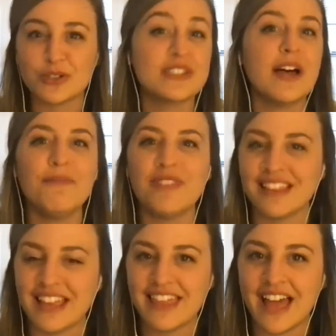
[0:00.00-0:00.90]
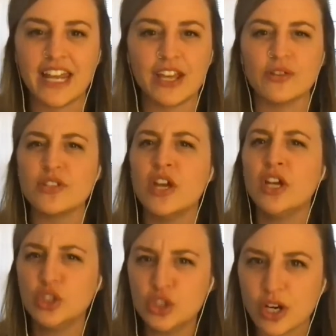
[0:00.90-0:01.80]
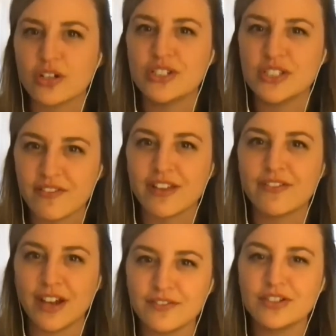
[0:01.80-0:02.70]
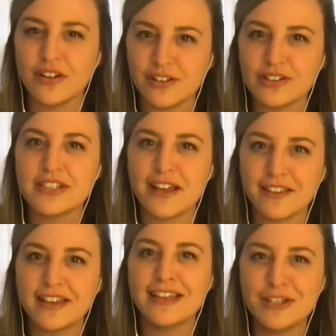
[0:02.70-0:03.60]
Or something like that. And he goes, charge $75, Allie.